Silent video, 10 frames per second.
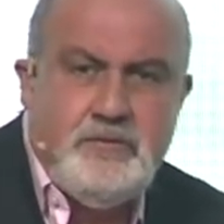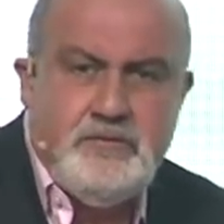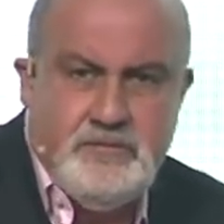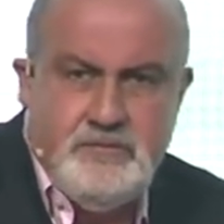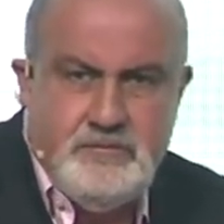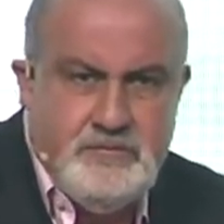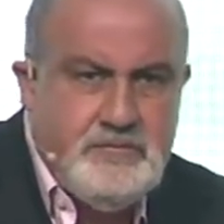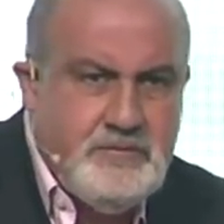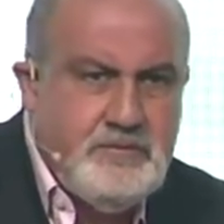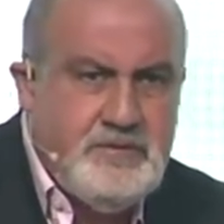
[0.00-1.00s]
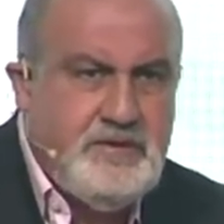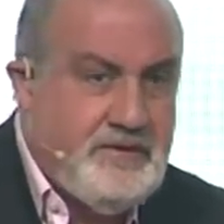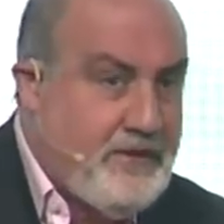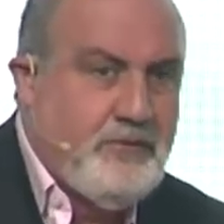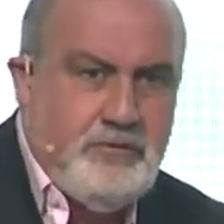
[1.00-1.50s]
know
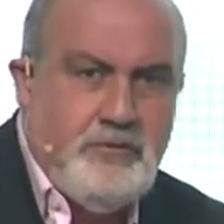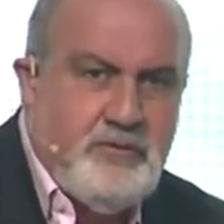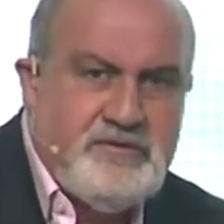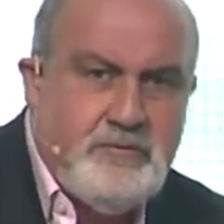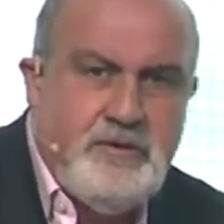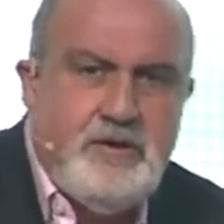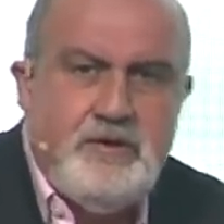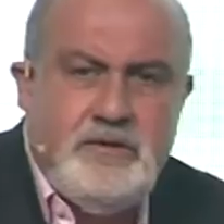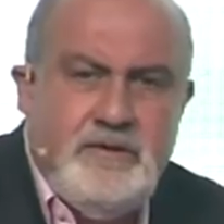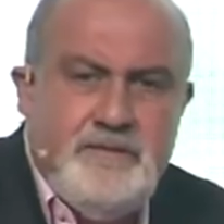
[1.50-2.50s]
that they don't know what's going on.